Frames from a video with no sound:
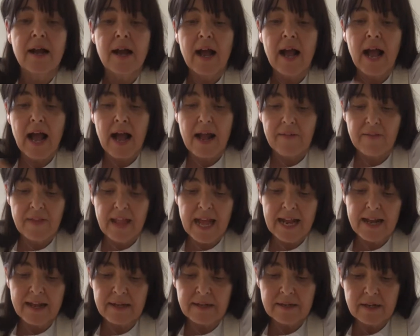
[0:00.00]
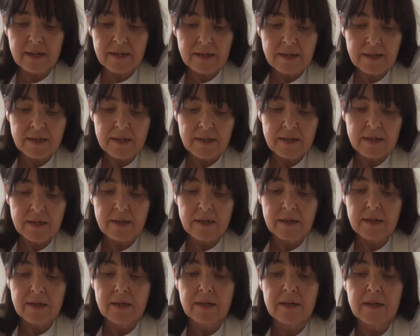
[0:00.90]
and then
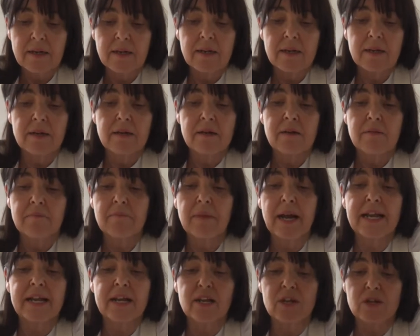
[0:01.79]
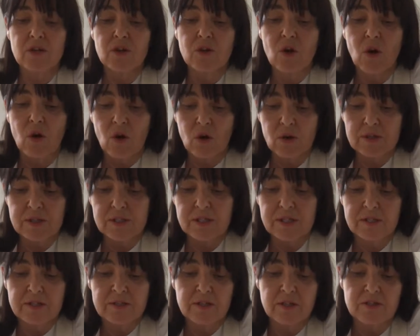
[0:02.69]
make a knot.
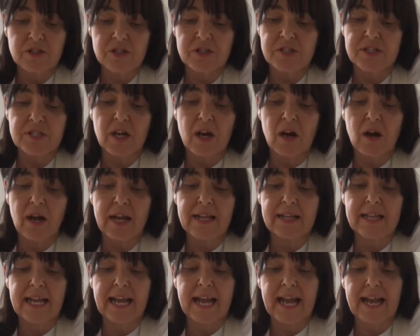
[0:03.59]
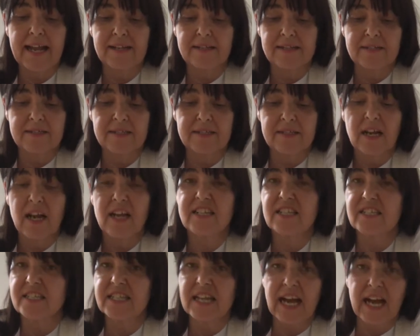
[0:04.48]
So just tie the ends. It
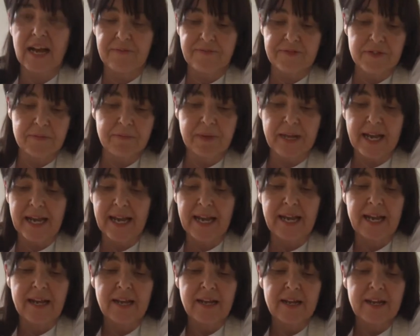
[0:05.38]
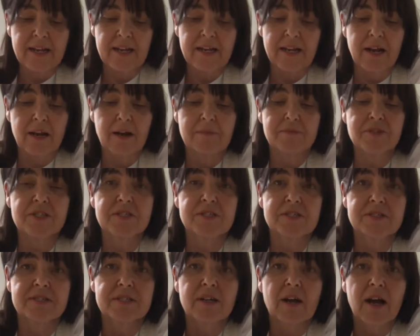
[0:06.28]
doesn't have to be, you know, I'm
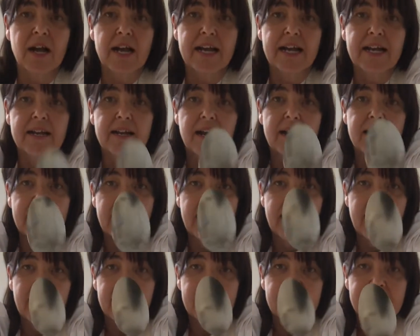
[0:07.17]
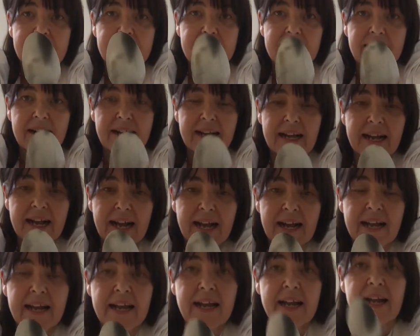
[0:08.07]
just tying it like that,
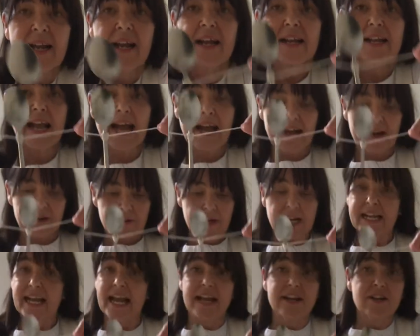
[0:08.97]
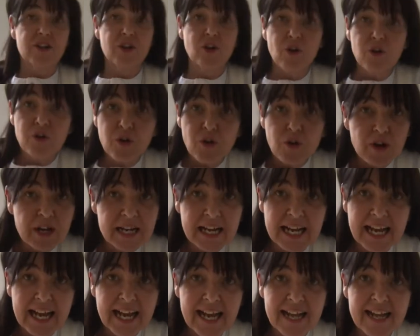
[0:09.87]
okay? Now again, you're not going
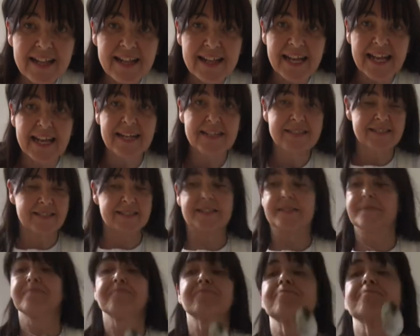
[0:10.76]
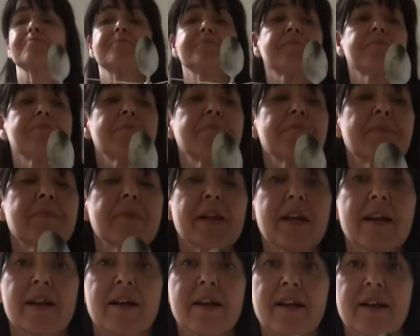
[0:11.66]
to hear this.
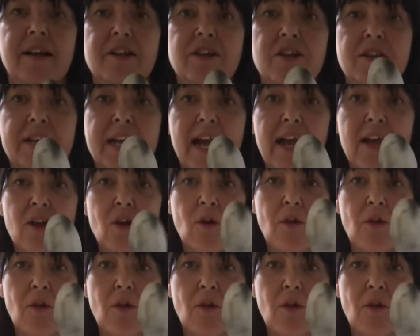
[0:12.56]
You get your